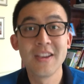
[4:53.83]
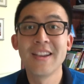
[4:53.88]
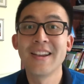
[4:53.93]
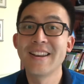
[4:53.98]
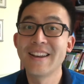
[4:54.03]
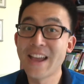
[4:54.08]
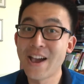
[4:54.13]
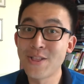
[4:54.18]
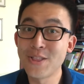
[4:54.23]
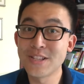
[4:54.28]

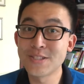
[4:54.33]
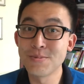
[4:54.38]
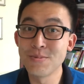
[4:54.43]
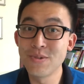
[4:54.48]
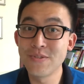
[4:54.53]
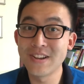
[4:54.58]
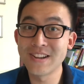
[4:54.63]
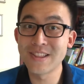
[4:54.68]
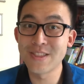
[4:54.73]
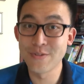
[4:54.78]
Now let's
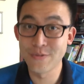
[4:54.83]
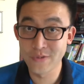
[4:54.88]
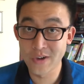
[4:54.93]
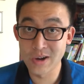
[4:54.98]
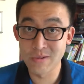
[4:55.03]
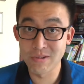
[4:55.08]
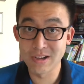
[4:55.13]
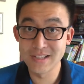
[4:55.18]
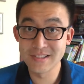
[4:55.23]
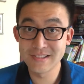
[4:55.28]
move on to the
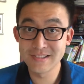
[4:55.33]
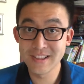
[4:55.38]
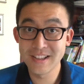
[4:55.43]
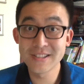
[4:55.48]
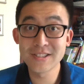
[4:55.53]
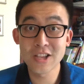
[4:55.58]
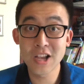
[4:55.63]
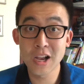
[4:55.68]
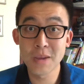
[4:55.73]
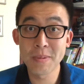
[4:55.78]
fun ones.
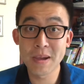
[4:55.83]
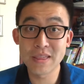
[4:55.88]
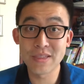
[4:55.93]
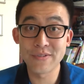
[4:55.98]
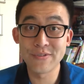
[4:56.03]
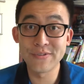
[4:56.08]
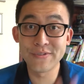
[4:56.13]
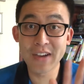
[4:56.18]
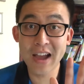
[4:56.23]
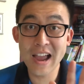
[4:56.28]
Let's talk about the
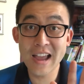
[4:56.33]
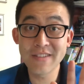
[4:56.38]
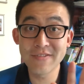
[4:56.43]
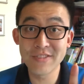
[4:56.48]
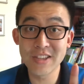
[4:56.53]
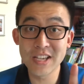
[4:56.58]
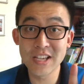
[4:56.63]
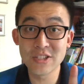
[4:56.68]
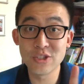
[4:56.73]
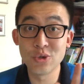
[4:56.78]
5
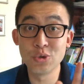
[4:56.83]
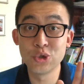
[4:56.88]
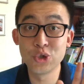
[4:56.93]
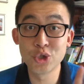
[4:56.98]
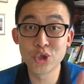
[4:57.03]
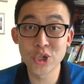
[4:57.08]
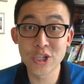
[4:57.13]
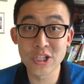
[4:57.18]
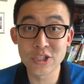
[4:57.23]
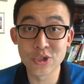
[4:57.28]
things you
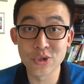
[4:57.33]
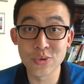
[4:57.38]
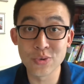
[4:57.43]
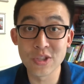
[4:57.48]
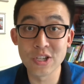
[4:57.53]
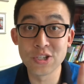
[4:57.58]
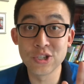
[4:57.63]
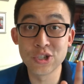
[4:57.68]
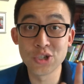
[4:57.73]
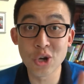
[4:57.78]
shouldn't do, the
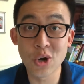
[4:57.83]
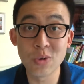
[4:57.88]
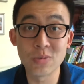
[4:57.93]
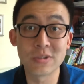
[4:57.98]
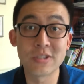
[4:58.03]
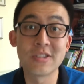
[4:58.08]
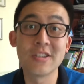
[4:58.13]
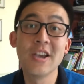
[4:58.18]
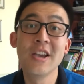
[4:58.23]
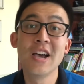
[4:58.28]

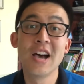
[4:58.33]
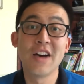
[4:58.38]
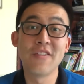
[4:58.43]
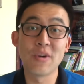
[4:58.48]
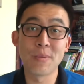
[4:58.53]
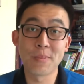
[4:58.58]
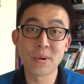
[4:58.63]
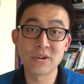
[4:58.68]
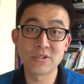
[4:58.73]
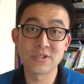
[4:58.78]
don'ts of a
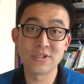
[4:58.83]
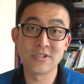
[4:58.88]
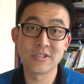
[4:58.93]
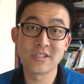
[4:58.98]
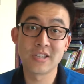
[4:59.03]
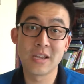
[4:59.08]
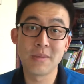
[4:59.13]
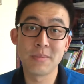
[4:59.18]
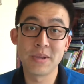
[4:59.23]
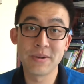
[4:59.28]
personal
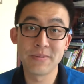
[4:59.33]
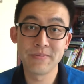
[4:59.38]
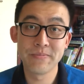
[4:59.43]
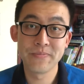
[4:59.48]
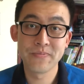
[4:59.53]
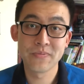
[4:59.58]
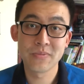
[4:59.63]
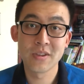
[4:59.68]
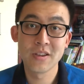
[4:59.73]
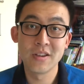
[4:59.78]
statement.
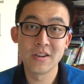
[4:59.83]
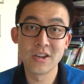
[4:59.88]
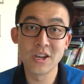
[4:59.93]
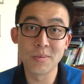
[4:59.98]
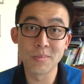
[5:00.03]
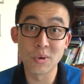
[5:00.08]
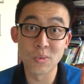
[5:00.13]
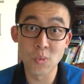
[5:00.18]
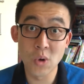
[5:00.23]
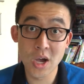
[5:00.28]

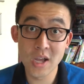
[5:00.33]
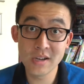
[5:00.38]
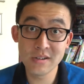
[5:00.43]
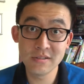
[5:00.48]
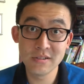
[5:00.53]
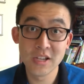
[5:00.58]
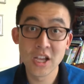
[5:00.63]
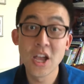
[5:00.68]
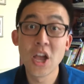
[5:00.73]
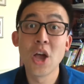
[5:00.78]
Number 1,
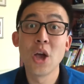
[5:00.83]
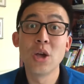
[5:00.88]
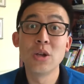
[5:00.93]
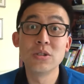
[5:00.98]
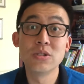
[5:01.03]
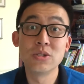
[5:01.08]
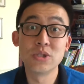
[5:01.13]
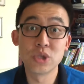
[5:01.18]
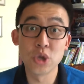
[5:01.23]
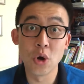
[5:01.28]

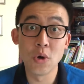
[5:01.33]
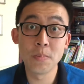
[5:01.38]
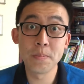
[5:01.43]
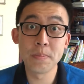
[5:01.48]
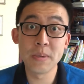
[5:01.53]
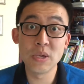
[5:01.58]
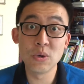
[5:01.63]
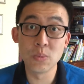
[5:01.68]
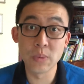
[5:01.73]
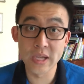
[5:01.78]
don't
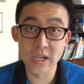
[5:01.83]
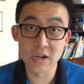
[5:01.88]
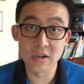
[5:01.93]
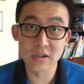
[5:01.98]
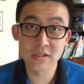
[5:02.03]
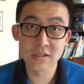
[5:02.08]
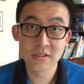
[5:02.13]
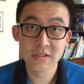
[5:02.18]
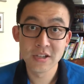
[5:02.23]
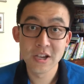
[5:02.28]
be
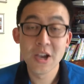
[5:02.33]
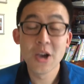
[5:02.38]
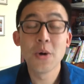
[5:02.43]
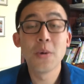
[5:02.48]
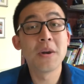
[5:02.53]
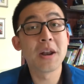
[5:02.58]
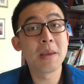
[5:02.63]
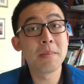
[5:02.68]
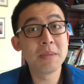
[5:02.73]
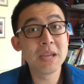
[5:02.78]
weird.
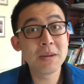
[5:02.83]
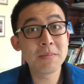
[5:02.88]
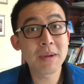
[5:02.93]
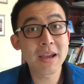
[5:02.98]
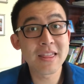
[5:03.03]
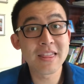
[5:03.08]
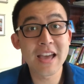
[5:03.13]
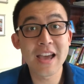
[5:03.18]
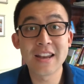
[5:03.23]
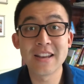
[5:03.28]
What I mean by
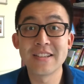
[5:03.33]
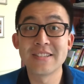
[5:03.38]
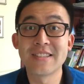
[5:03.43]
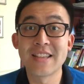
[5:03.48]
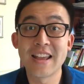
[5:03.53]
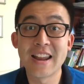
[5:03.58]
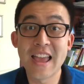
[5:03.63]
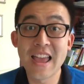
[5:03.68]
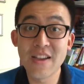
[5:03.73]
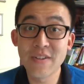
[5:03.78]
that is
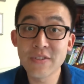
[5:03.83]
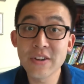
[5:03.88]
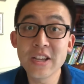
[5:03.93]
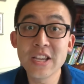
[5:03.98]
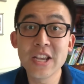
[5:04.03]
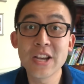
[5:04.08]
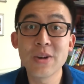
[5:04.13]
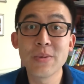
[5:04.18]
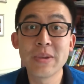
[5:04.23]
that every year we